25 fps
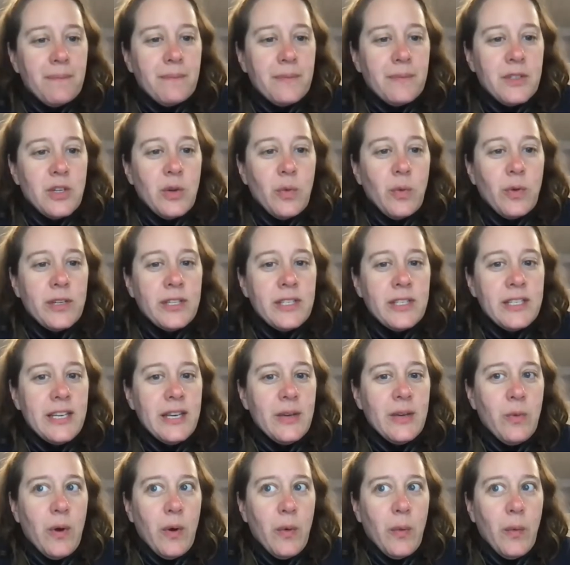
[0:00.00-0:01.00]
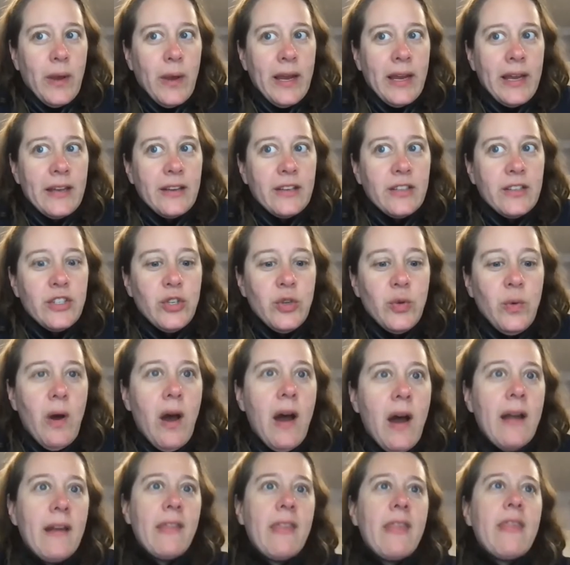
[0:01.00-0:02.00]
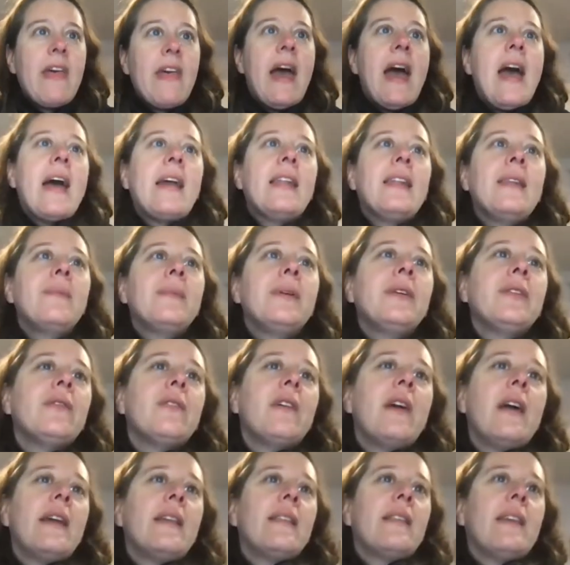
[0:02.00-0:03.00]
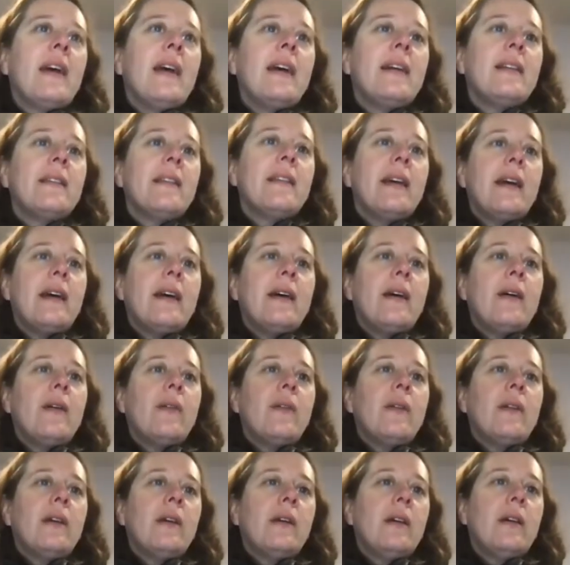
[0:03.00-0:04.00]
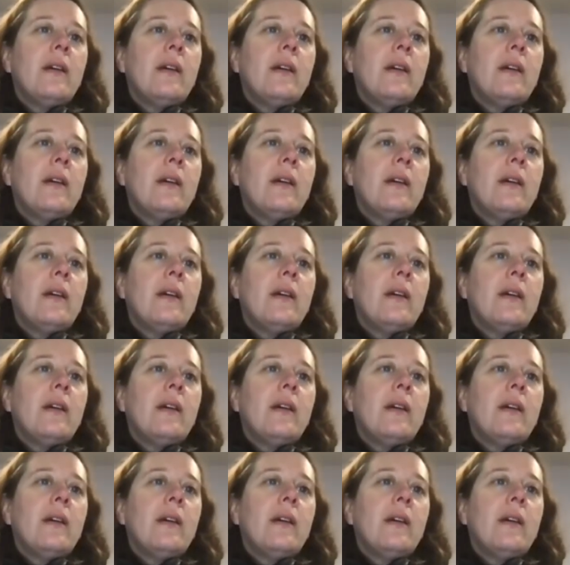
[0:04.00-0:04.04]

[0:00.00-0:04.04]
So we'll see what we can do on that. Let me write that down.